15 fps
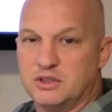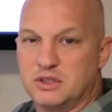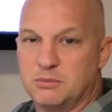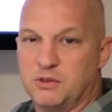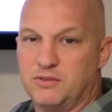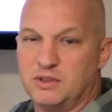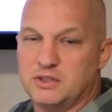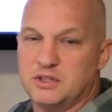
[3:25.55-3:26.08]
some
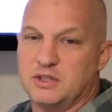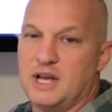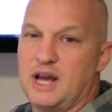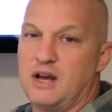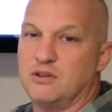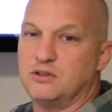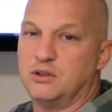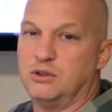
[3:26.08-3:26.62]
of us in the
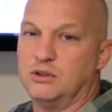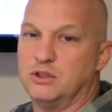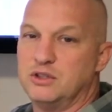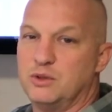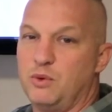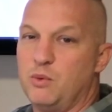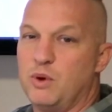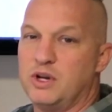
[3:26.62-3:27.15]
household, and
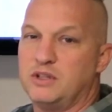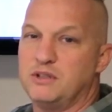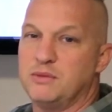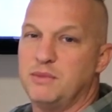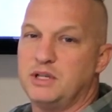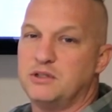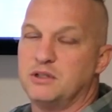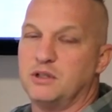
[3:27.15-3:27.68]
so we wanted to
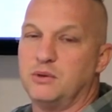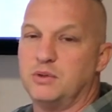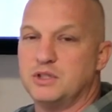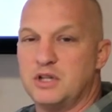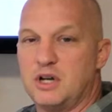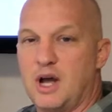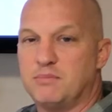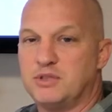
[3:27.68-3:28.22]
make sure there was
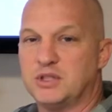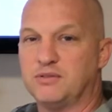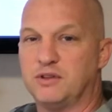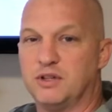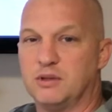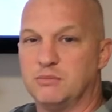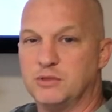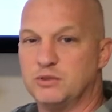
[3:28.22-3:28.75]
an option for
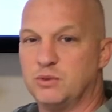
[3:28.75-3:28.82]
them as